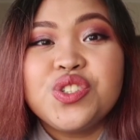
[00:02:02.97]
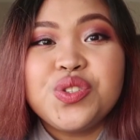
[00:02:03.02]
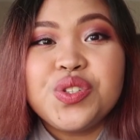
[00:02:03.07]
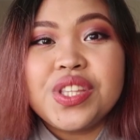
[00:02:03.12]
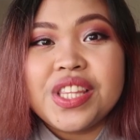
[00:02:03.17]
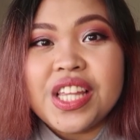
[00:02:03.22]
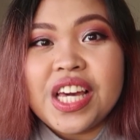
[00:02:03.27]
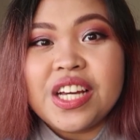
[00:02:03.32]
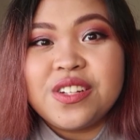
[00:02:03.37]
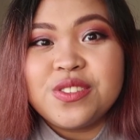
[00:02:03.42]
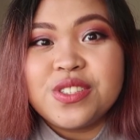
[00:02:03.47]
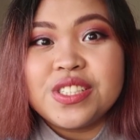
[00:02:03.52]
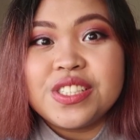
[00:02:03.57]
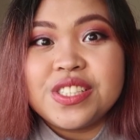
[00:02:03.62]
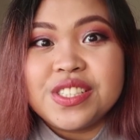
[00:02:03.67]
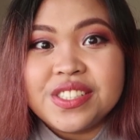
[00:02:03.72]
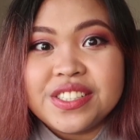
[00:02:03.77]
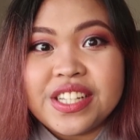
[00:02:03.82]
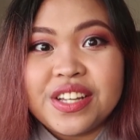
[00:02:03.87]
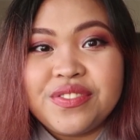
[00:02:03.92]

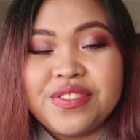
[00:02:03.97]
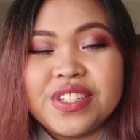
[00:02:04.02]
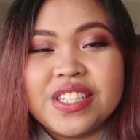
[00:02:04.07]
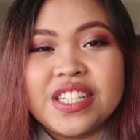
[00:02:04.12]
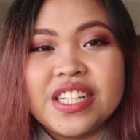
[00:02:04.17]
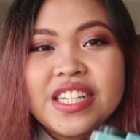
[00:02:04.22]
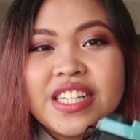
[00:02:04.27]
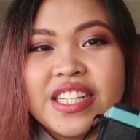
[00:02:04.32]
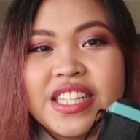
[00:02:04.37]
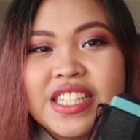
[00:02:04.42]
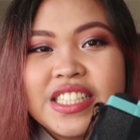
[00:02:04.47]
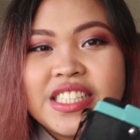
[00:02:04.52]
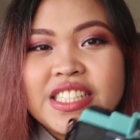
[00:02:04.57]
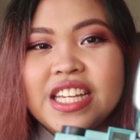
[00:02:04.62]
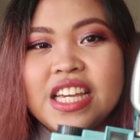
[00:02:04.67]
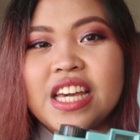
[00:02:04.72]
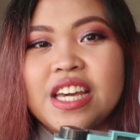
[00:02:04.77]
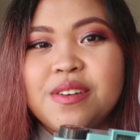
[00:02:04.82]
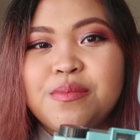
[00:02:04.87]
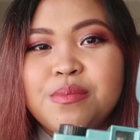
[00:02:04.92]
2007, this
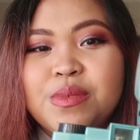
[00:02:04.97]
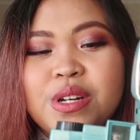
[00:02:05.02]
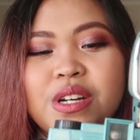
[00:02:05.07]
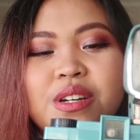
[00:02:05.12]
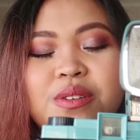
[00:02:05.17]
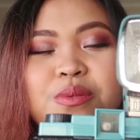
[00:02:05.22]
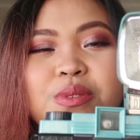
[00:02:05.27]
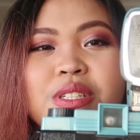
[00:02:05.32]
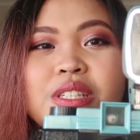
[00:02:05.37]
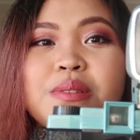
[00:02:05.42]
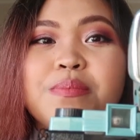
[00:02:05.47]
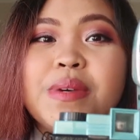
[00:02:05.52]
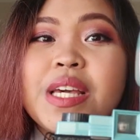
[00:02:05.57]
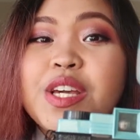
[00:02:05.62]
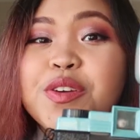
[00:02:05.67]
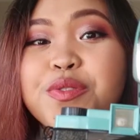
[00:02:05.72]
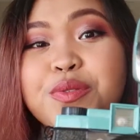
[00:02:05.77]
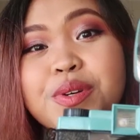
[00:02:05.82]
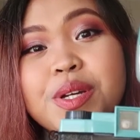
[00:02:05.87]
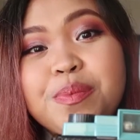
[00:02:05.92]
camera was
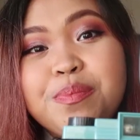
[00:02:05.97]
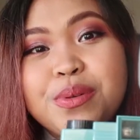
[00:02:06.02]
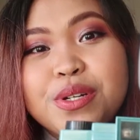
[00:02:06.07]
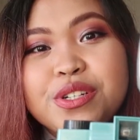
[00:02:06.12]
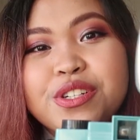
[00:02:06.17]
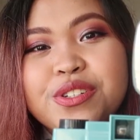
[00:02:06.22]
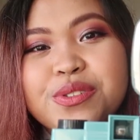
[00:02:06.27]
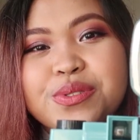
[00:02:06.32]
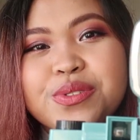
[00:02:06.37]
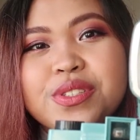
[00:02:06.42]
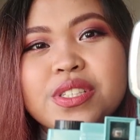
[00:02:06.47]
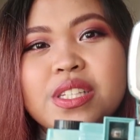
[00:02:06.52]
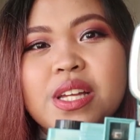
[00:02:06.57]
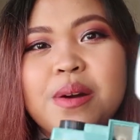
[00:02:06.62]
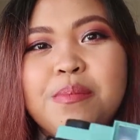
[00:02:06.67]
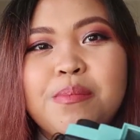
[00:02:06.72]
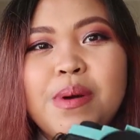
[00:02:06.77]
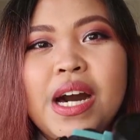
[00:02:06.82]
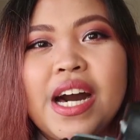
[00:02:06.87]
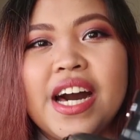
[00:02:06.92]
being reproduced
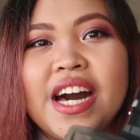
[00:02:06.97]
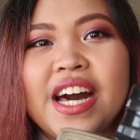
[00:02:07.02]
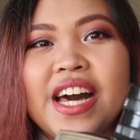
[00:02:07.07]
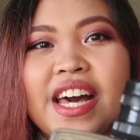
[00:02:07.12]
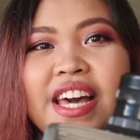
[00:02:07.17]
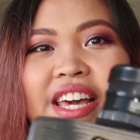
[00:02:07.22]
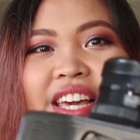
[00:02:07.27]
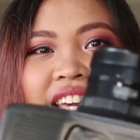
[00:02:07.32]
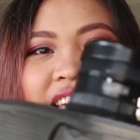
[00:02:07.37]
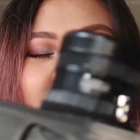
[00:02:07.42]
by